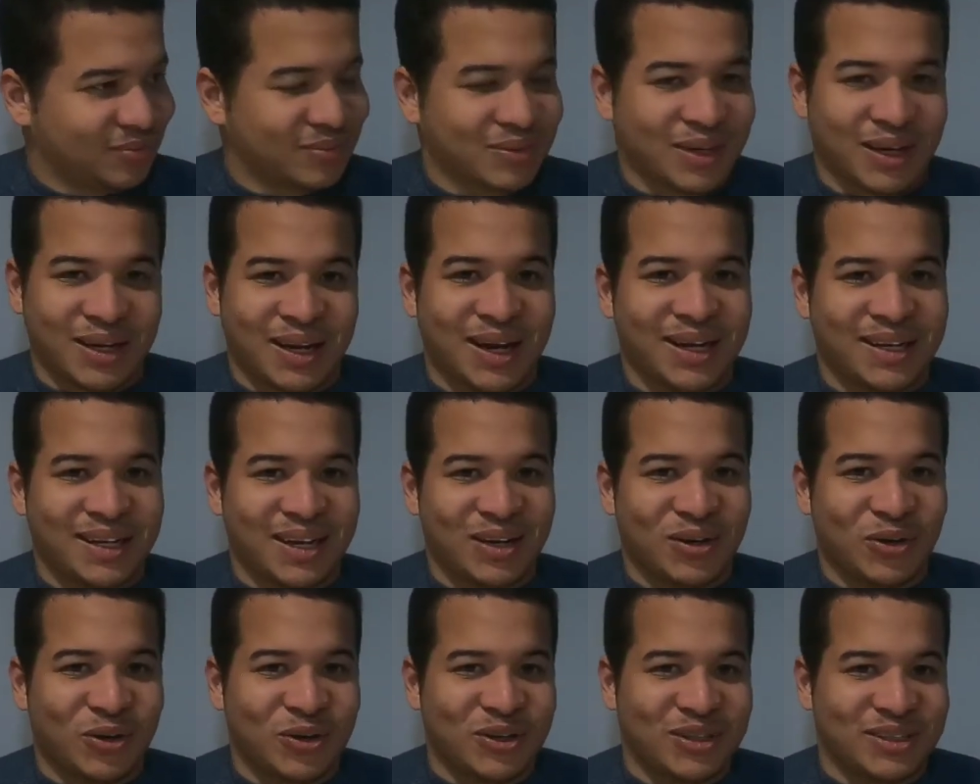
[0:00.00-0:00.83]
I like
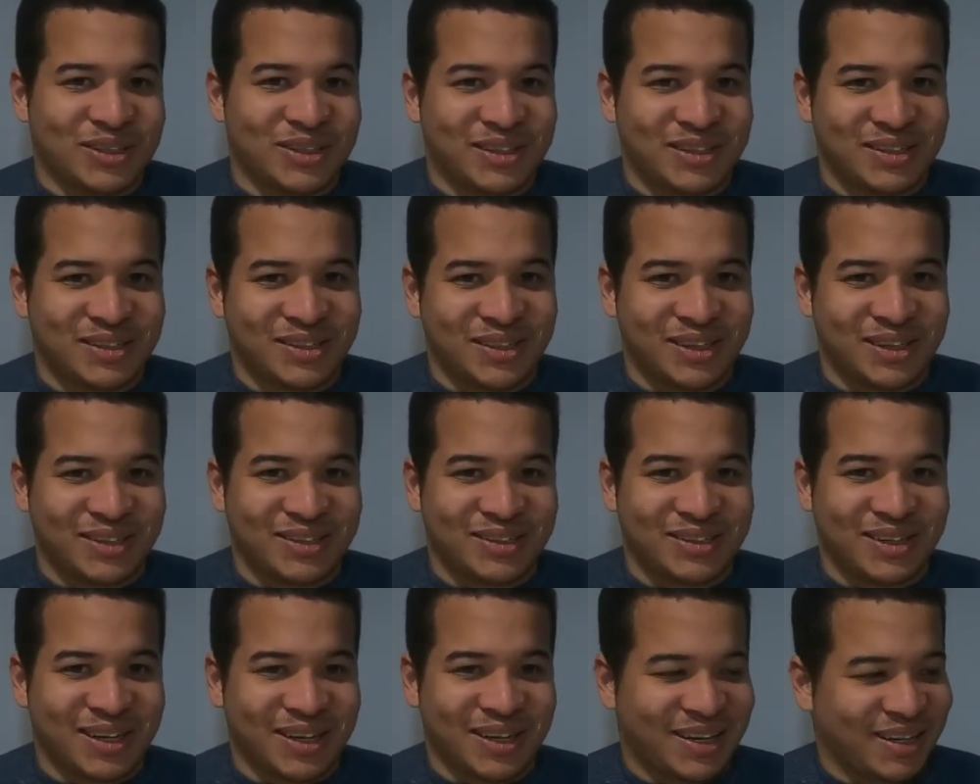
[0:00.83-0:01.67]
that noise,
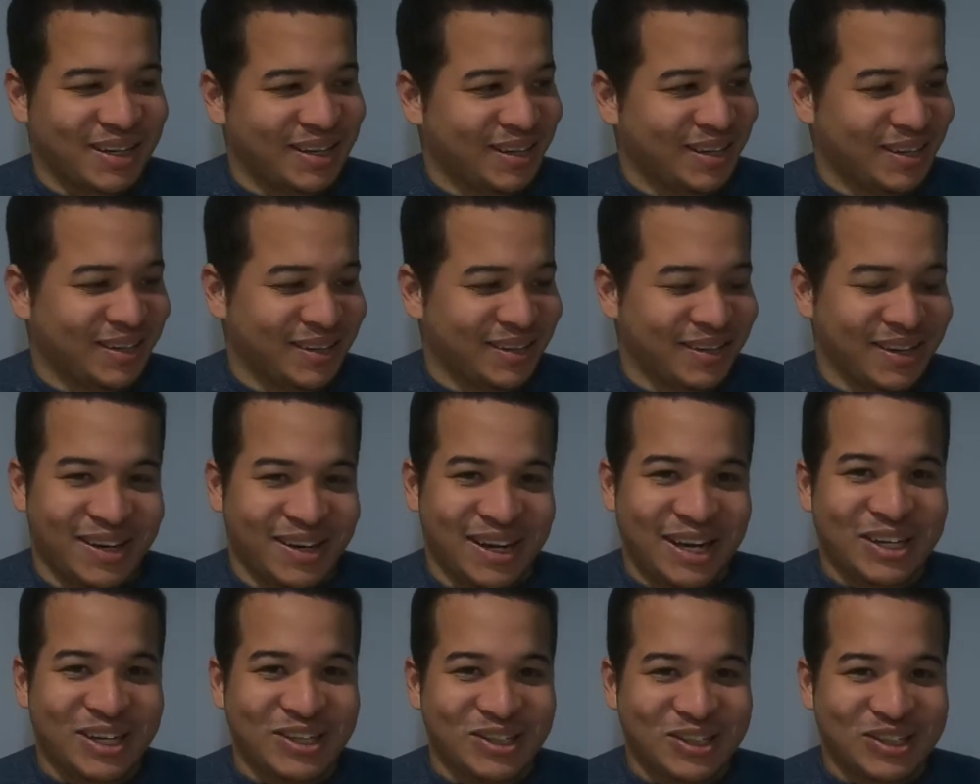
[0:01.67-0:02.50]
it's like
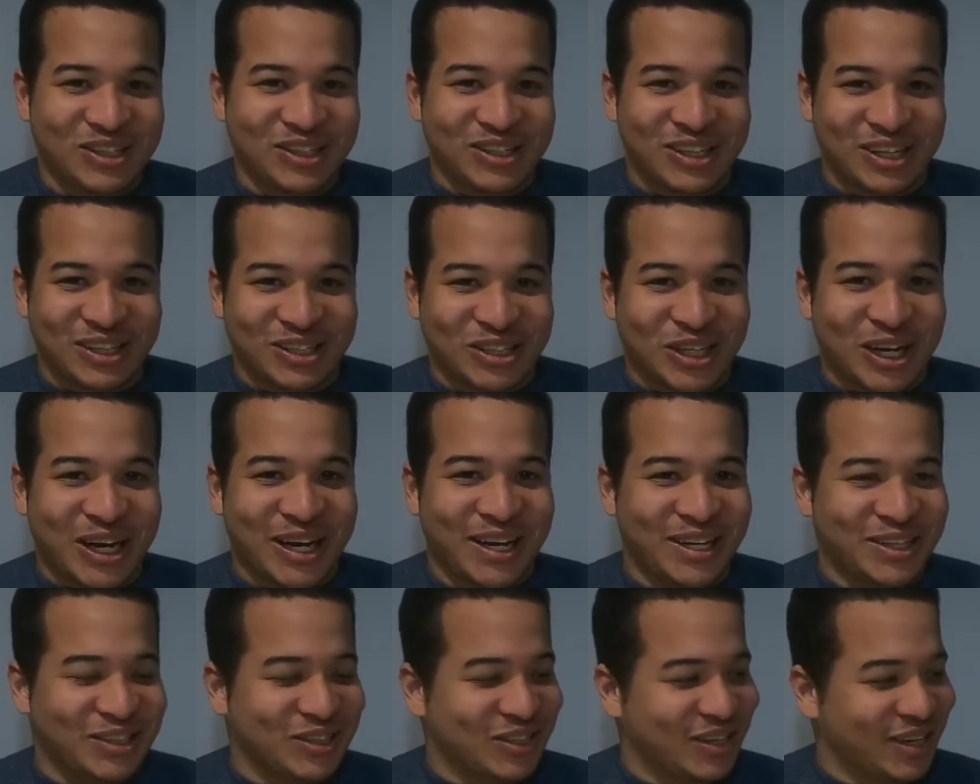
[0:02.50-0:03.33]
an engine, a jet
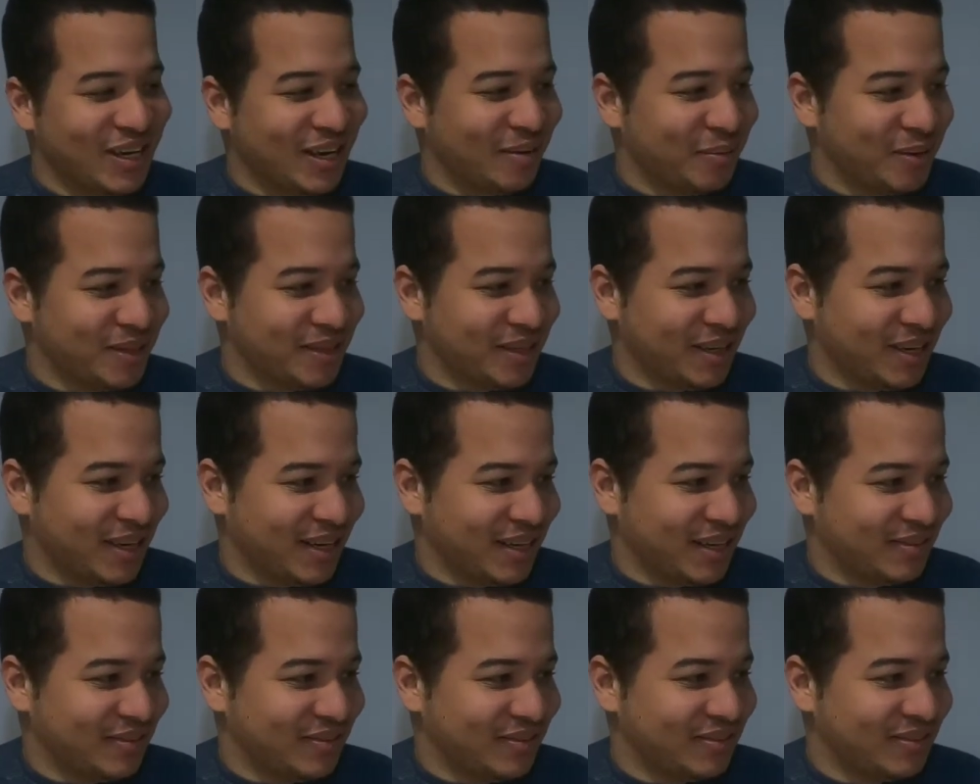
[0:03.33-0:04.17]
engine coming to
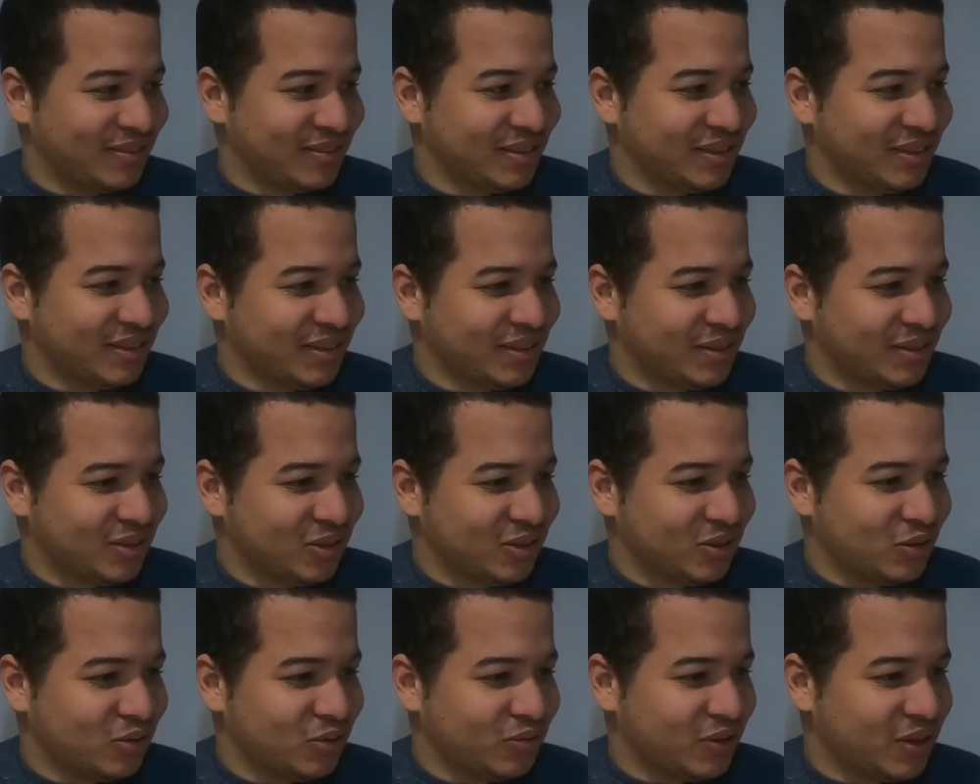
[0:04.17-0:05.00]
life.
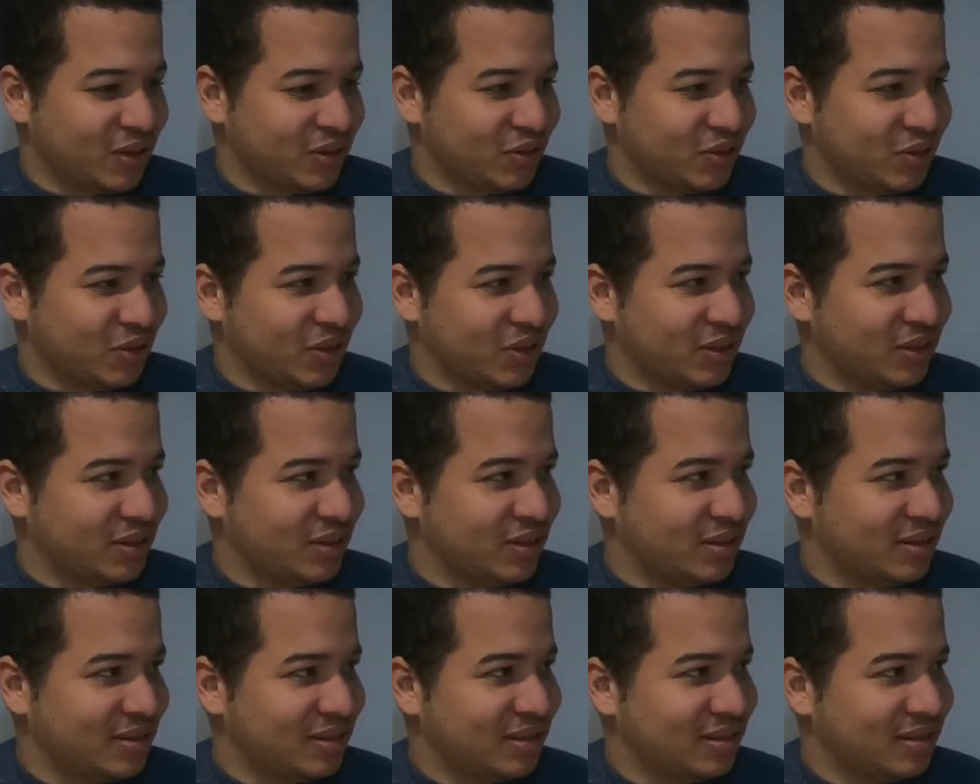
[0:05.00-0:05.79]
So far so good.